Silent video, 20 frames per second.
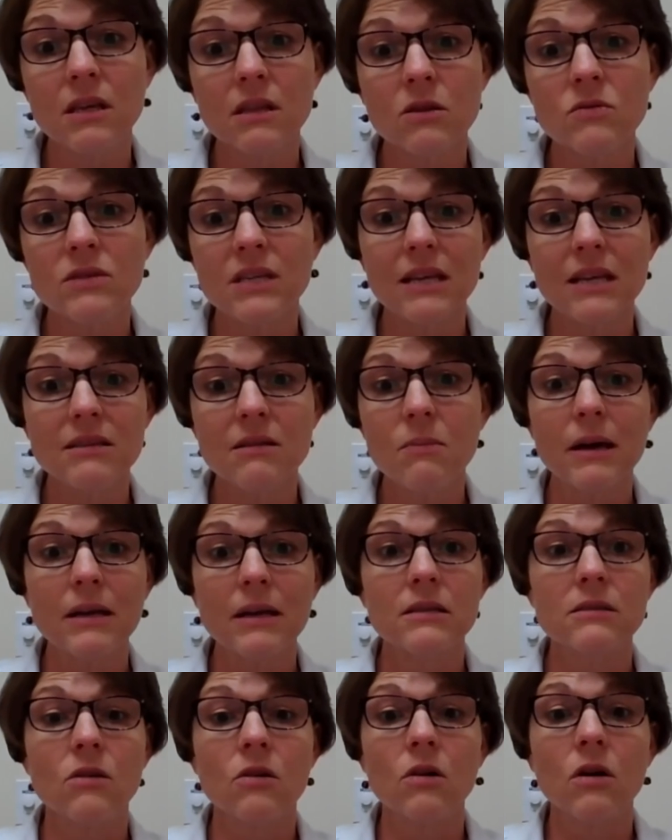that those
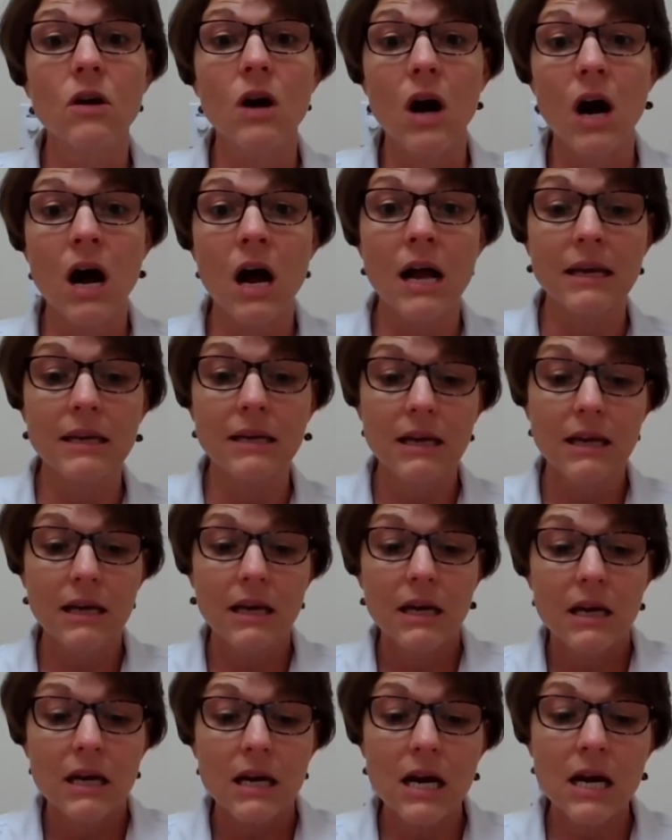antibodies are gone.
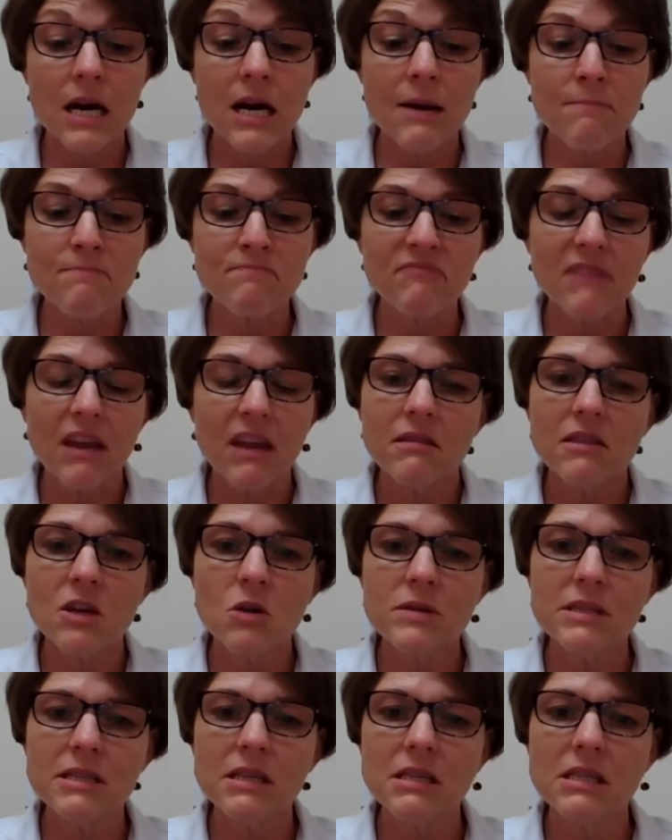There
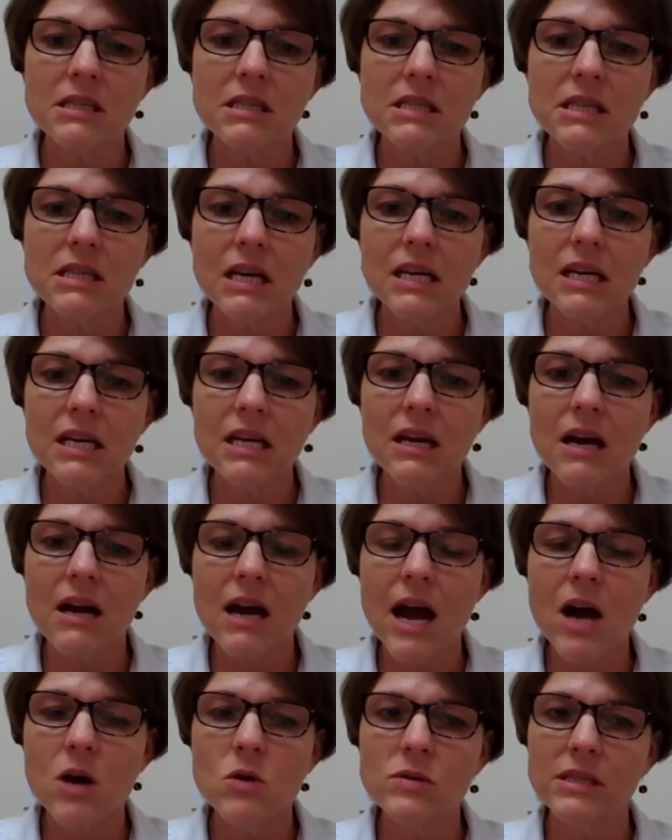was a study
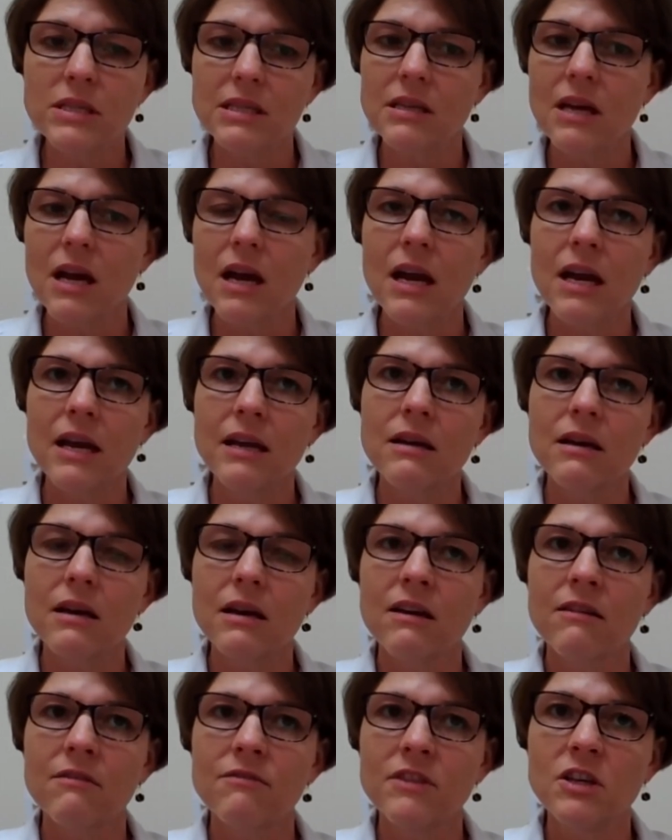outside
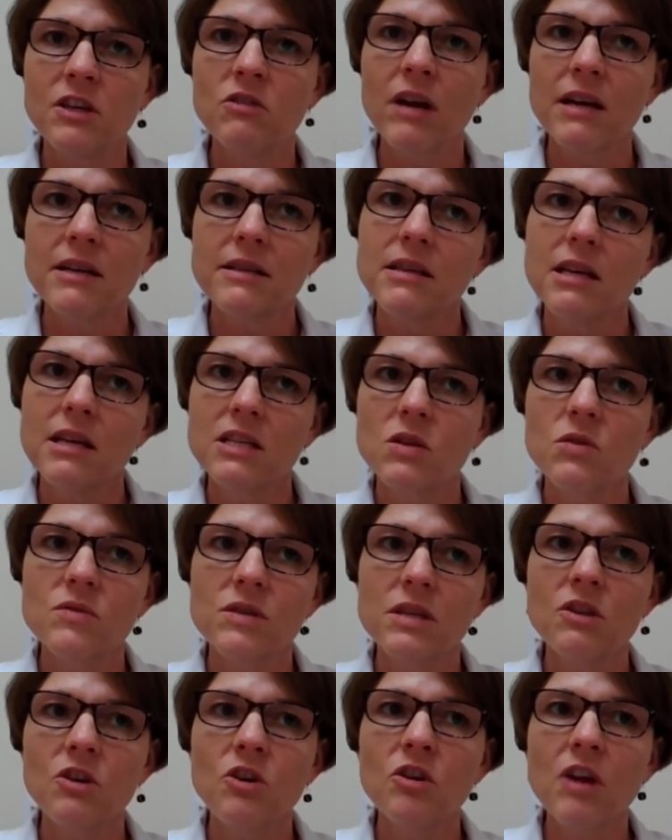of the United States, it was
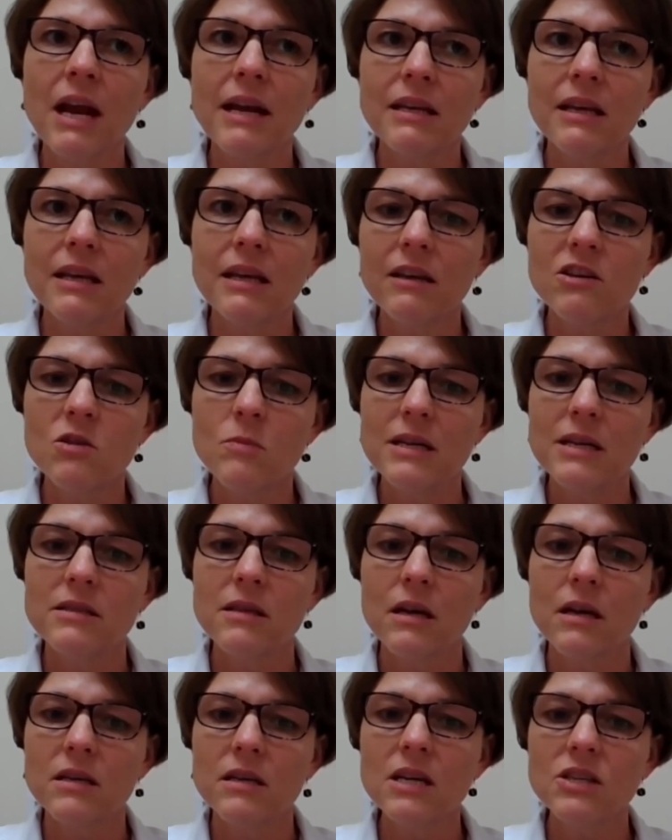in the United Kingdom I
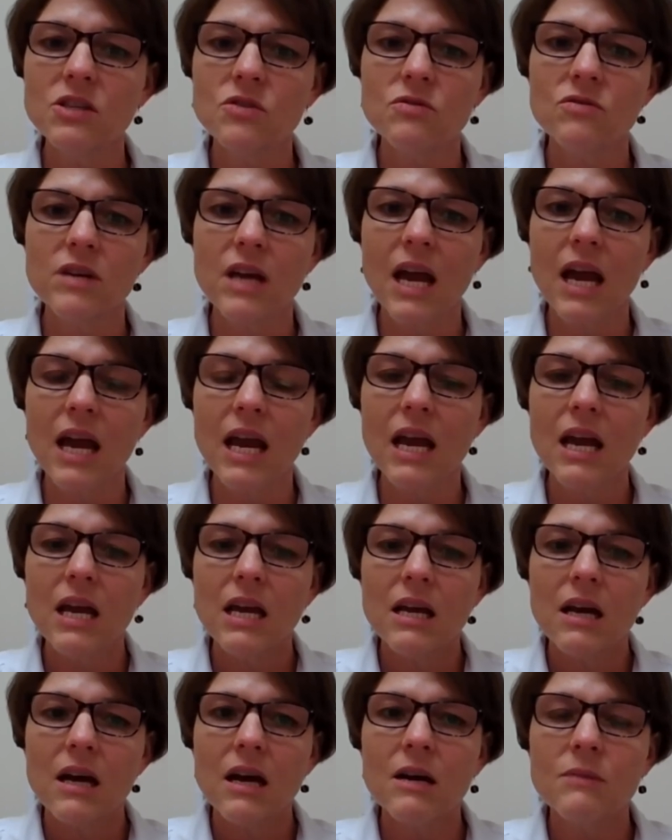saw yesterday,
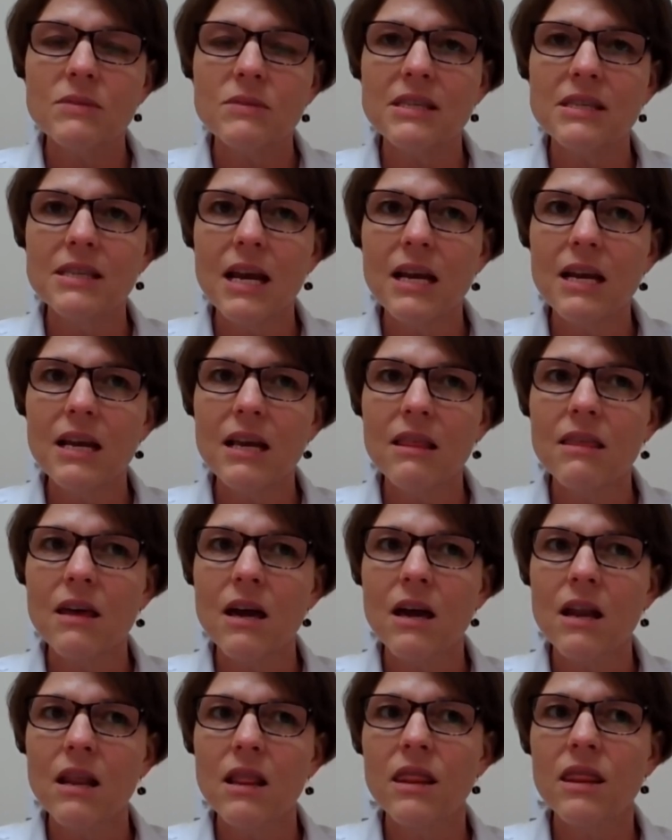stating
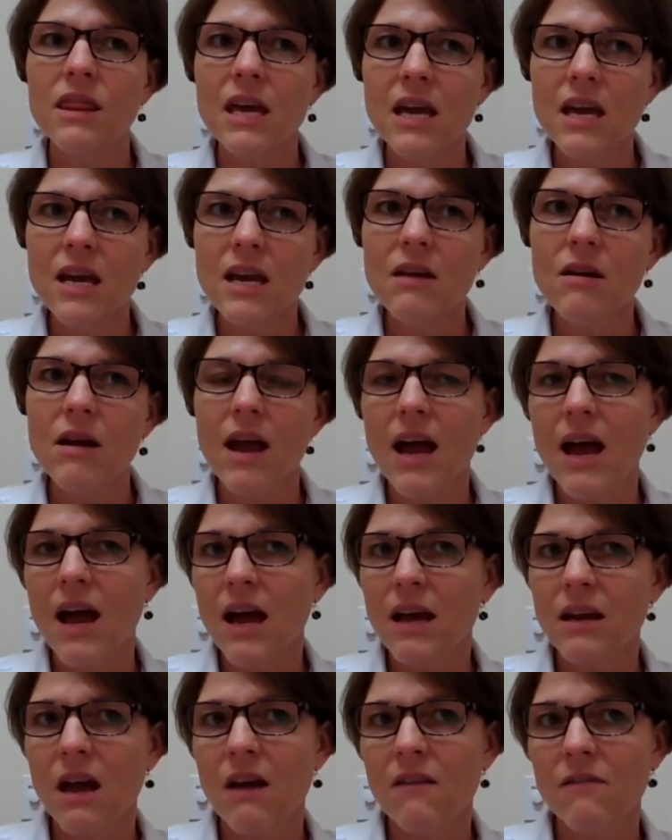that they
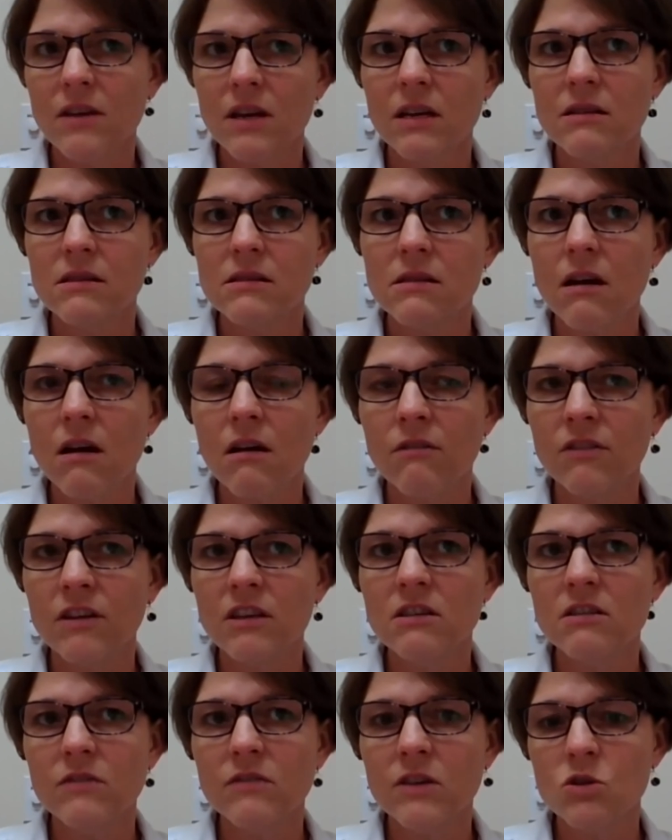had evidence of
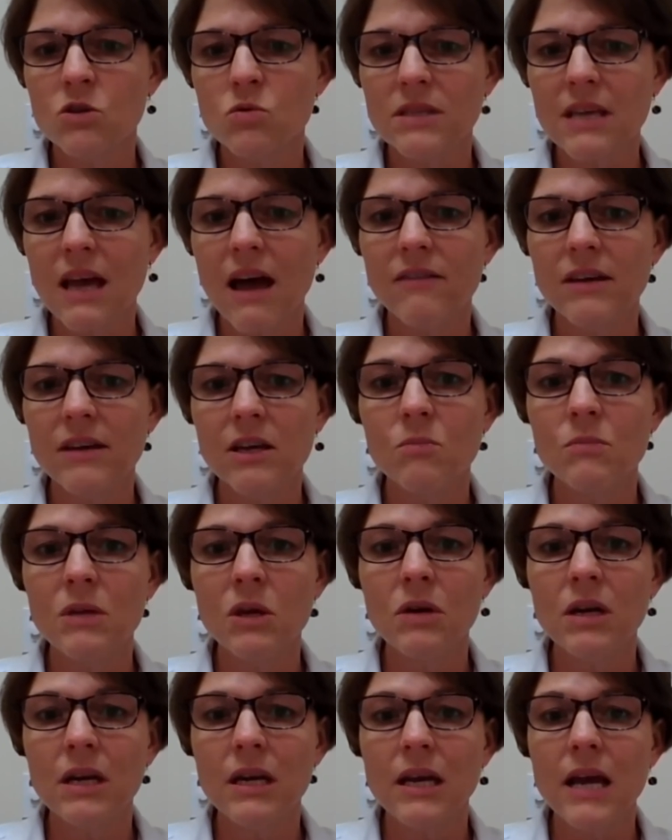individuals having
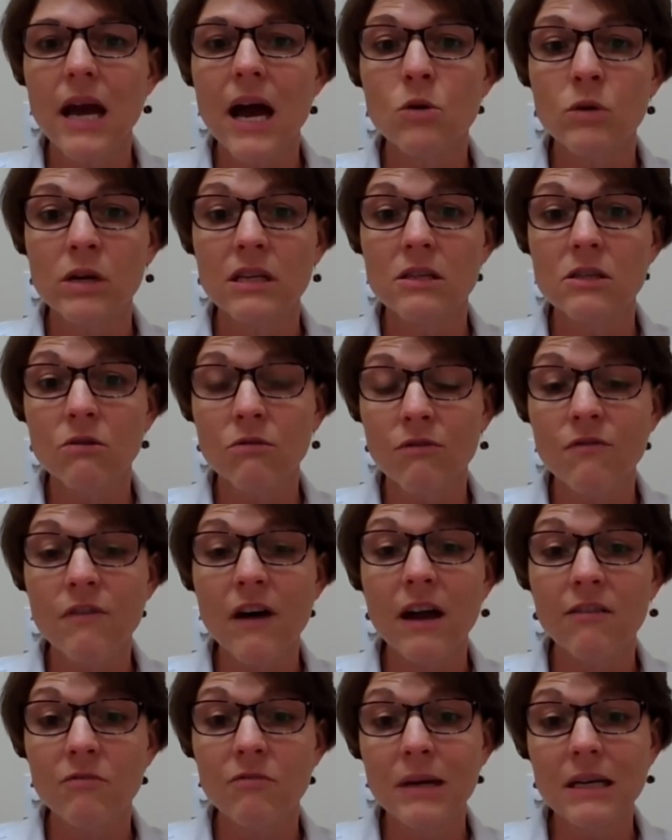immunity out until
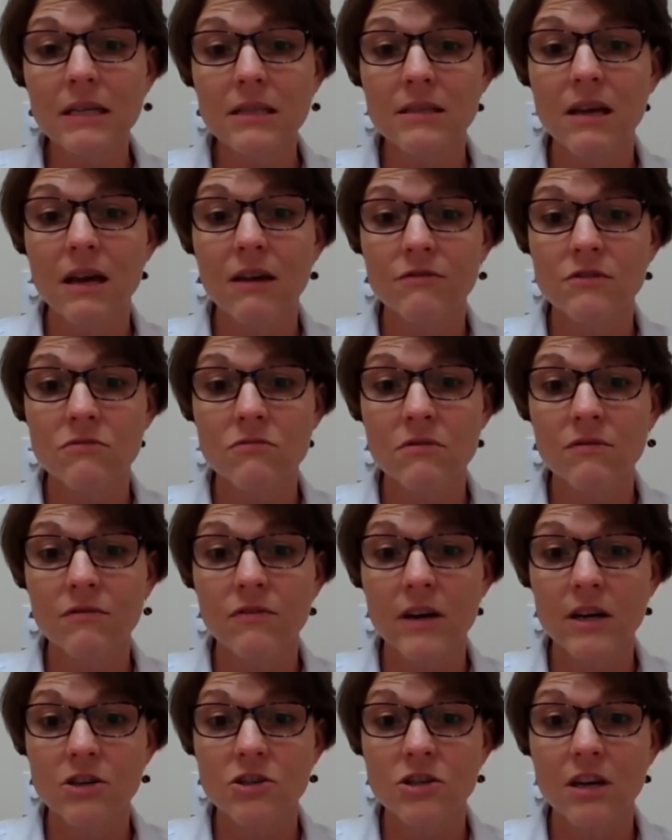5 months after
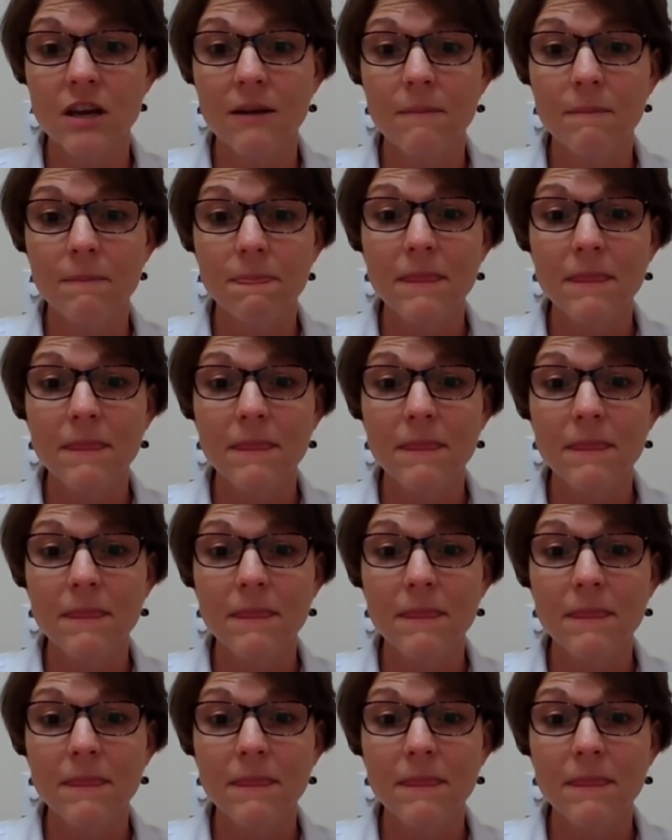infection.